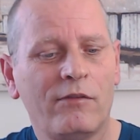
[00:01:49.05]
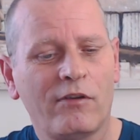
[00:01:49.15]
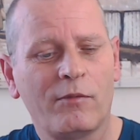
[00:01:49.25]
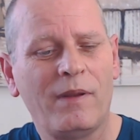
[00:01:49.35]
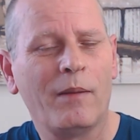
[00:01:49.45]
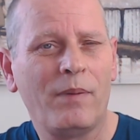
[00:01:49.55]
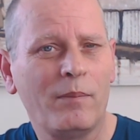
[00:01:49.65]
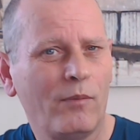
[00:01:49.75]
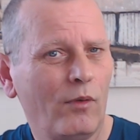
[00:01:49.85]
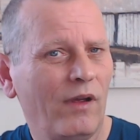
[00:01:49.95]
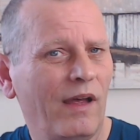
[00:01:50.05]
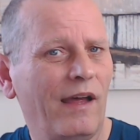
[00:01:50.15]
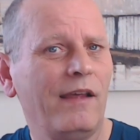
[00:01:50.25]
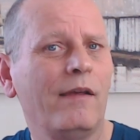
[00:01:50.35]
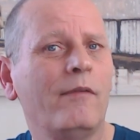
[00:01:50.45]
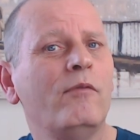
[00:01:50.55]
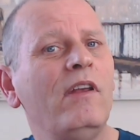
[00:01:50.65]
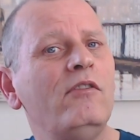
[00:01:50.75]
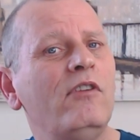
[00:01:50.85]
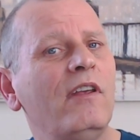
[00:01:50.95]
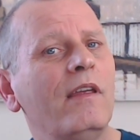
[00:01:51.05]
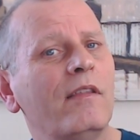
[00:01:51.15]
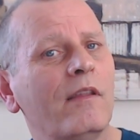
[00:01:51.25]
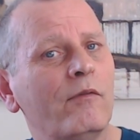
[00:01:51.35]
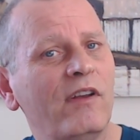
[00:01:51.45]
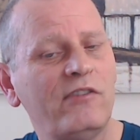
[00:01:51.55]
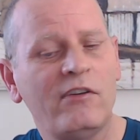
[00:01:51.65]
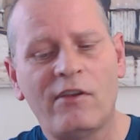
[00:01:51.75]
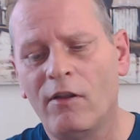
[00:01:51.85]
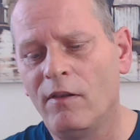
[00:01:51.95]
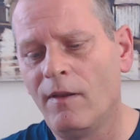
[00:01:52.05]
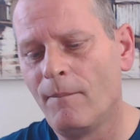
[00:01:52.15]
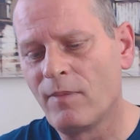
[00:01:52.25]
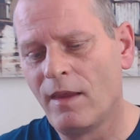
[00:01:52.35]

So it's going to be a bit more higher VG than Vegetol.